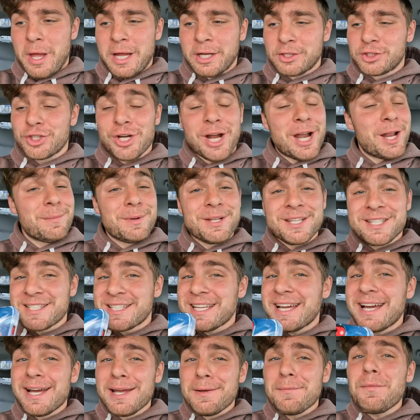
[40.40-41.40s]
not shiny, but it's
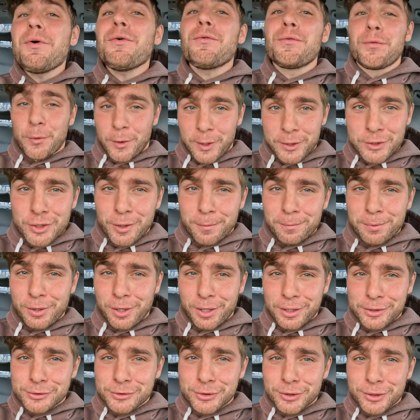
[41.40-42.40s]
time for a jump
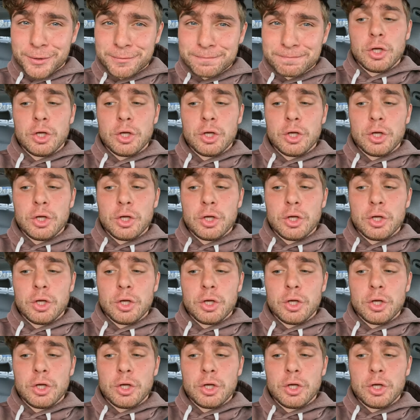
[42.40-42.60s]
cluster.